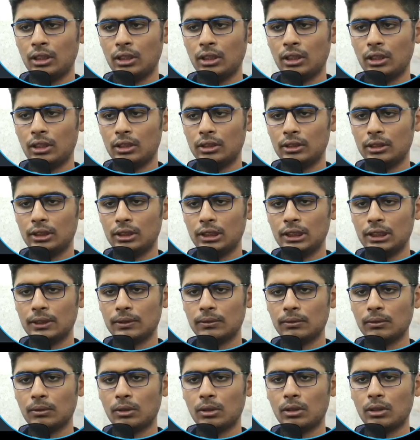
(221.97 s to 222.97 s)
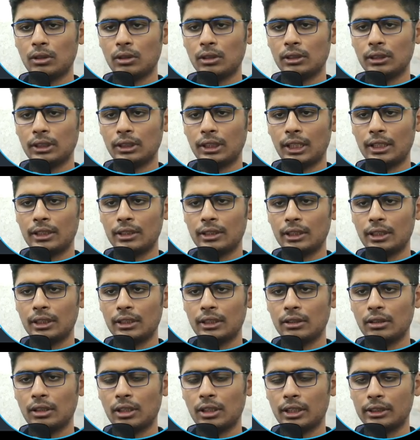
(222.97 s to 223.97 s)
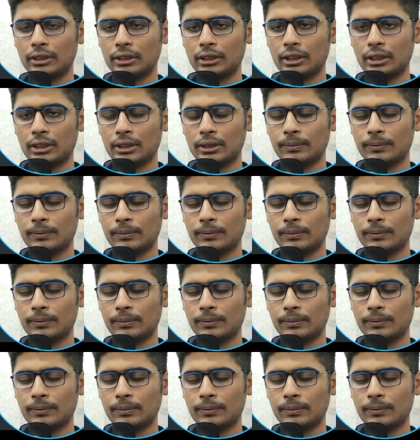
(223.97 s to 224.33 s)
this one, and then like this.